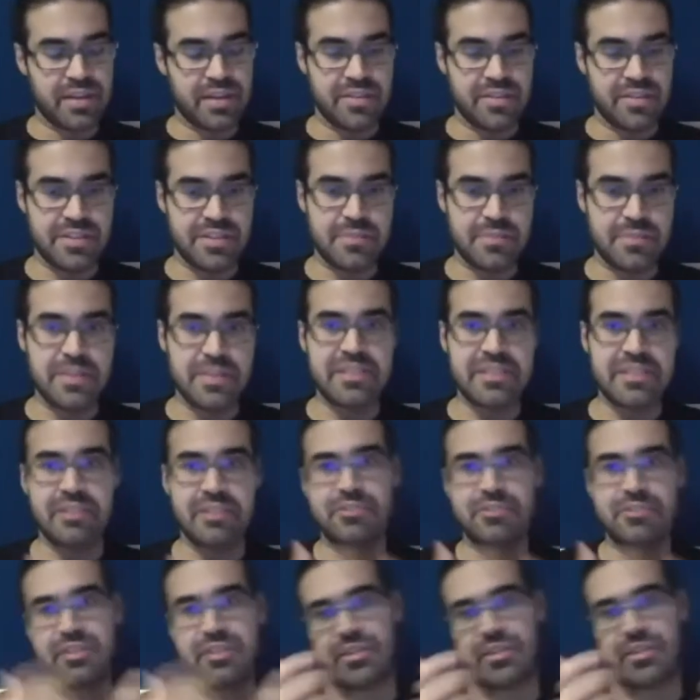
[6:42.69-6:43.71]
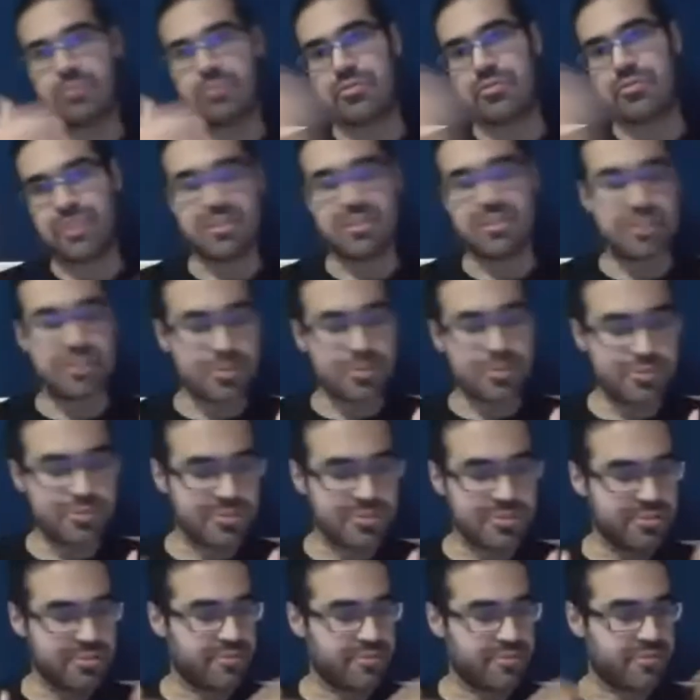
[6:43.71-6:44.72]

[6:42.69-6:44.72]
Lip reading: This means that there's nothing preventing users